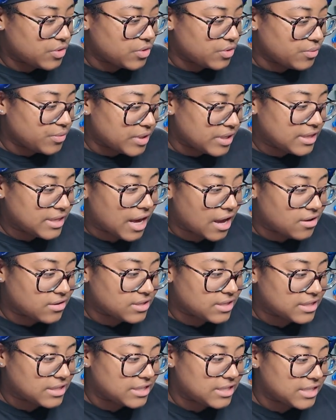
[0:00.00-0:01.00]

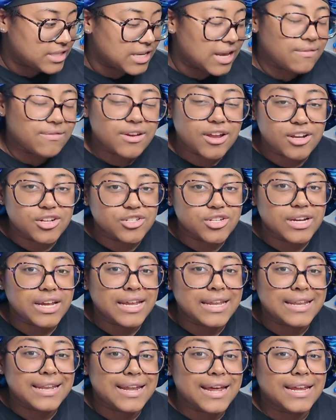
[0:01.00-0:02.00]

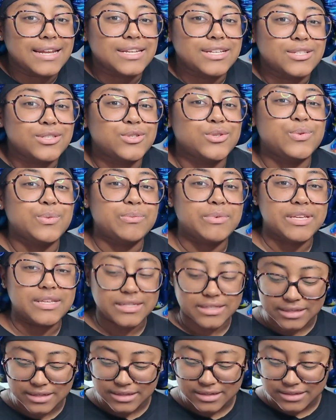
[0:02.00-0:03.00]
3,792
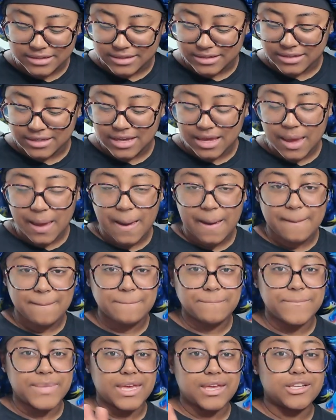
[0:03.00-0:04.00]
pieces.
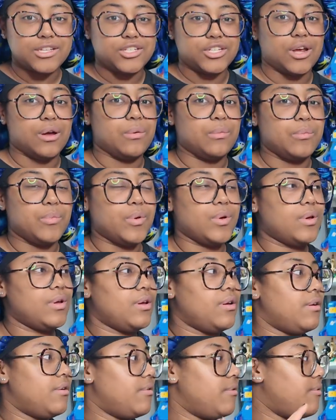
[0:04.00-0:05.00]
Big jump
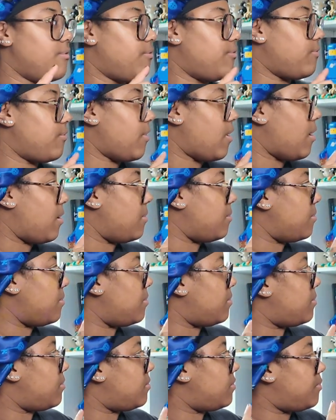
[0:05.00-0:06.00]

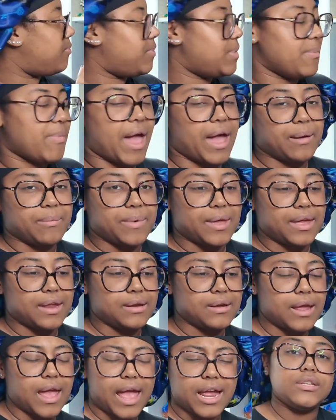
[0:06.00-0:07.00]
from the
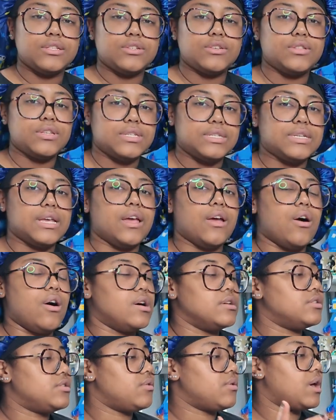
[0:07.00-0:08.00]
Pac-Man. So the set
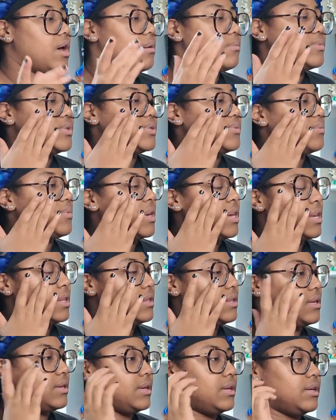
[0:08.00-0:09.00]
also comes with
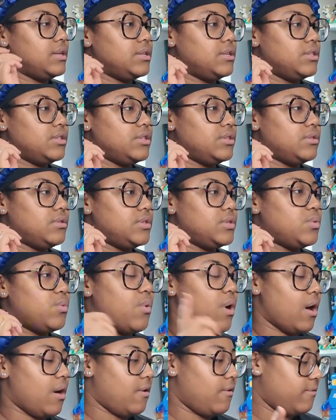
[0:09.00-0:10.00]

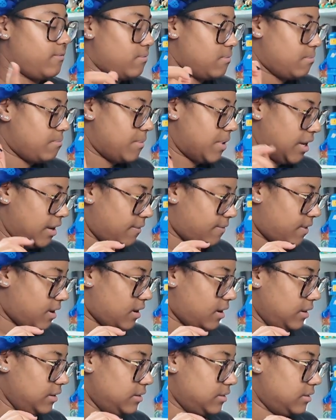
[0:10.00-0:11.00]
12
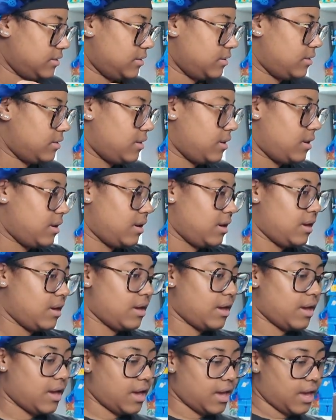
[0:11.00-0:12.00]
minifigs,
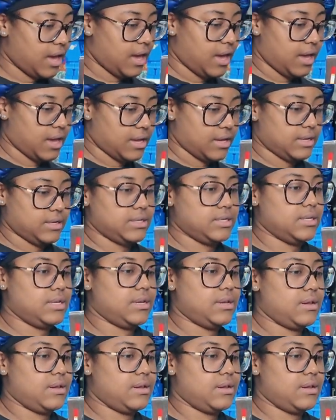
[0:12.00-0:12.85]
and